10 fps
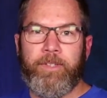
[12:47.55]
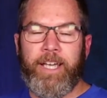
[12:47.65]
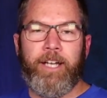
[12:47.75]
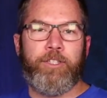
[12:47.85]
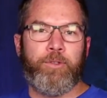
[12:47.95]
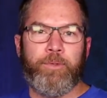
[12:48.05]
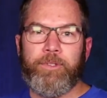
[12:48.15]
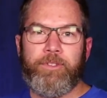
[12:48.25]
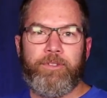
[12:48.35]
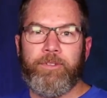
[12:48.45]
the answer
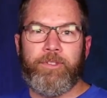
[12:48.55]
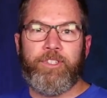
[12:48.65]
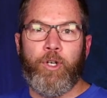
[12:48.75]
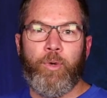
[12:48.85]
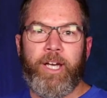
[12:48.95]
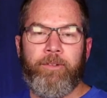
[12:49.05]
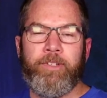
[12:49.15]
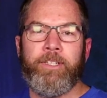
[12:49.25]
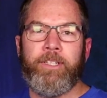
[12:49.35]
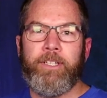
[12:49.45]
was just so
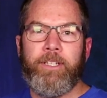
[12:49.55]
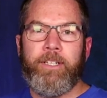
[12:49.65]
evident.